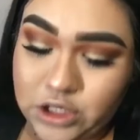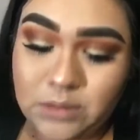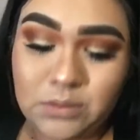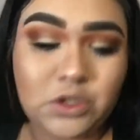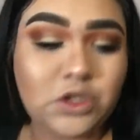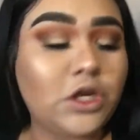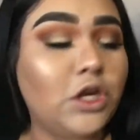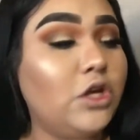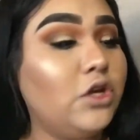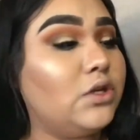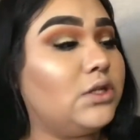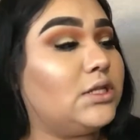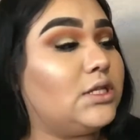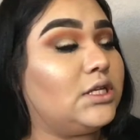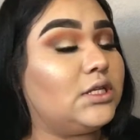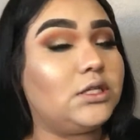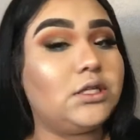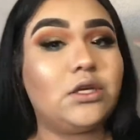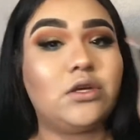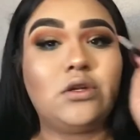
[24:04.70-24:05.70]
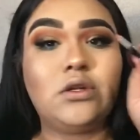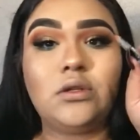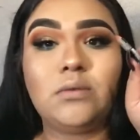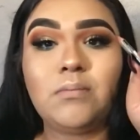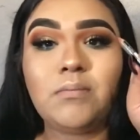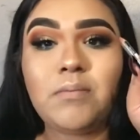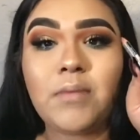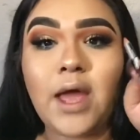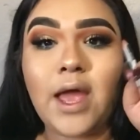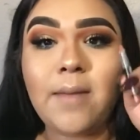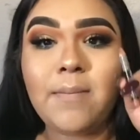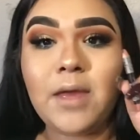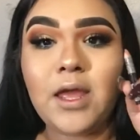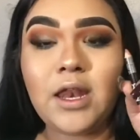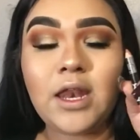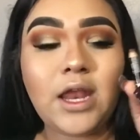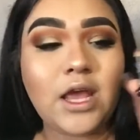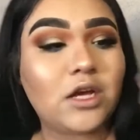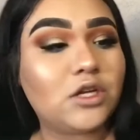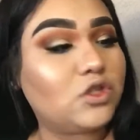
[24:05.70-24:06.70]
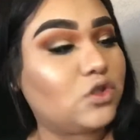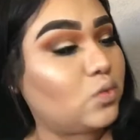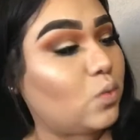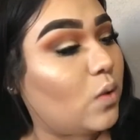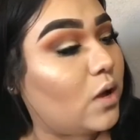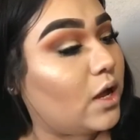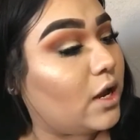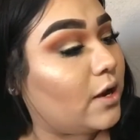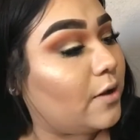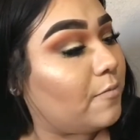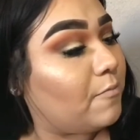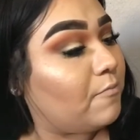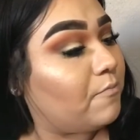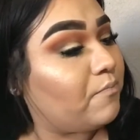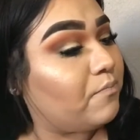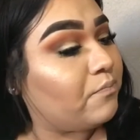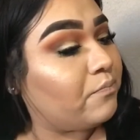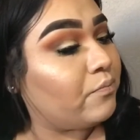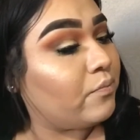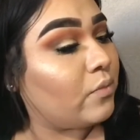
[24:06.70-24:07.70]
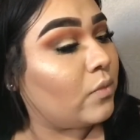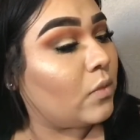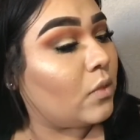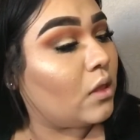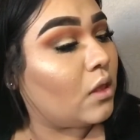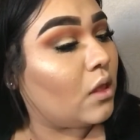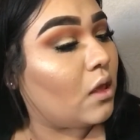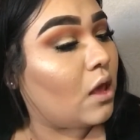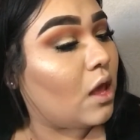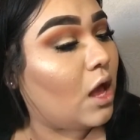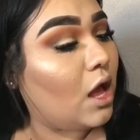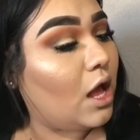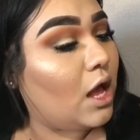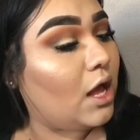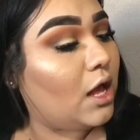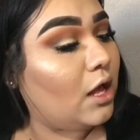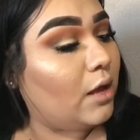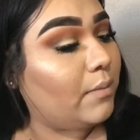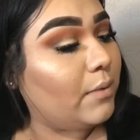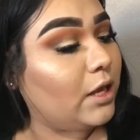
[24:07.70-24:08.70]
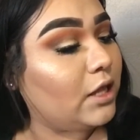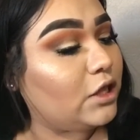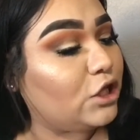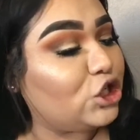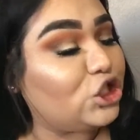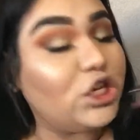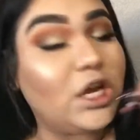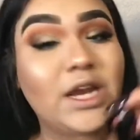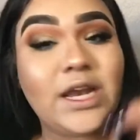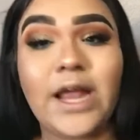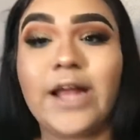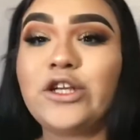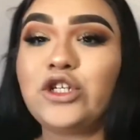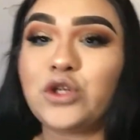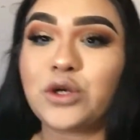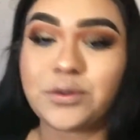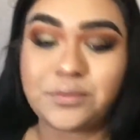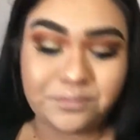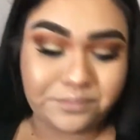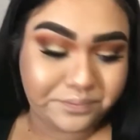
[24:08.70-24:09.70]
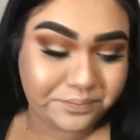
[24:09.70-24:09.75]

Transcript: I'm just gonna use this little baby NYX one in the shade Natural.